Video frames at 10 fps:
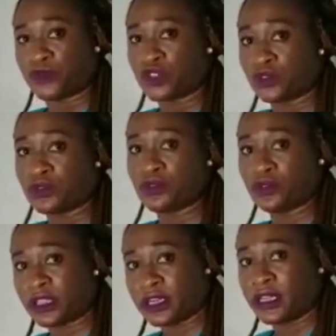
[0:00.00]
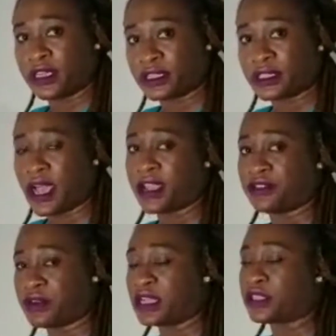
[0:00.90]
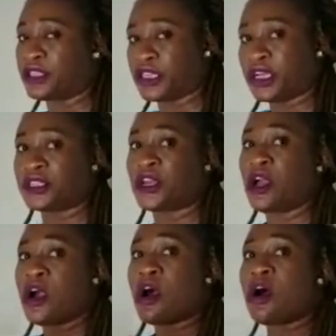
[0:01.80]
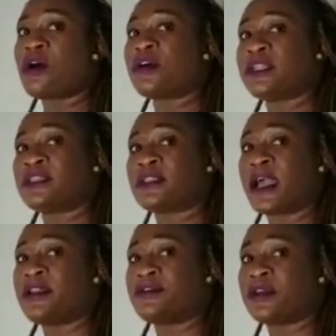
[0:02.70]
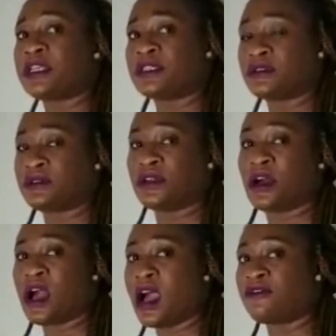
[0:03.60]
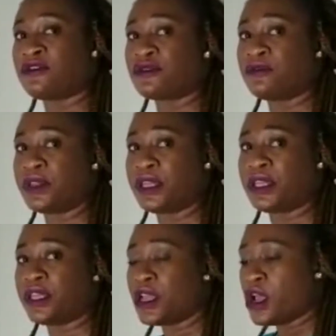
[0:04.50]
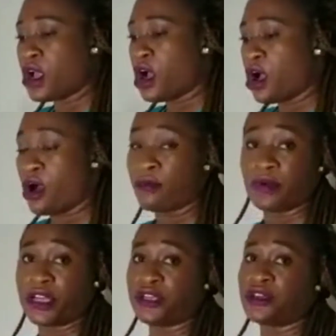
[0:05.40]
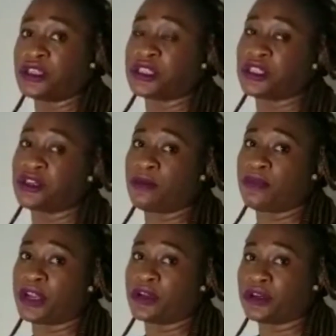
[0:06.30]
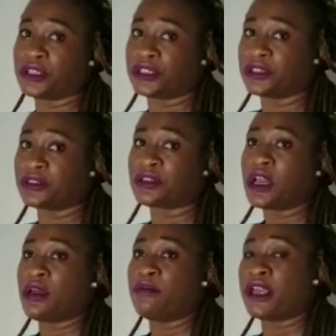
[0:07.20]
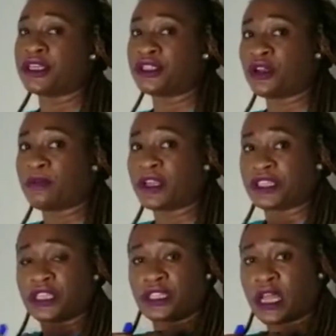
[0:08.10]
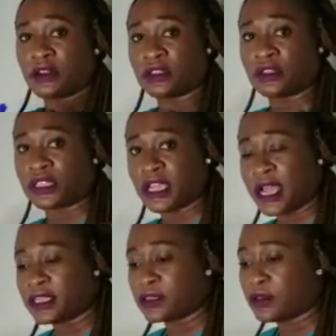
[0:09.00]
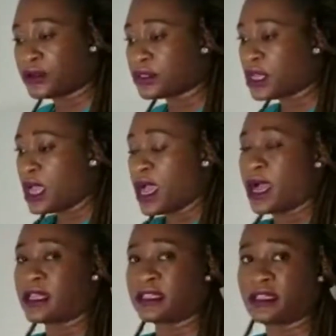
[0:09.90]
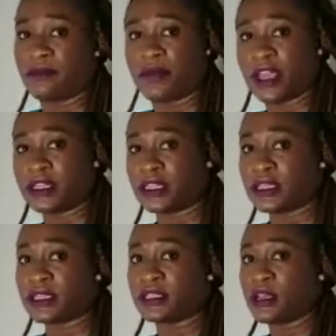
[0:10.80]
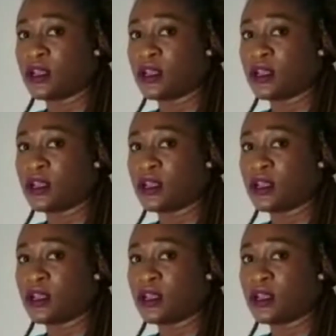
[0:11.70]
2-3 side rails. Just all the side rails do not have to be up in your seizure precautions. Make sure patients are not on tight clothes and the bed is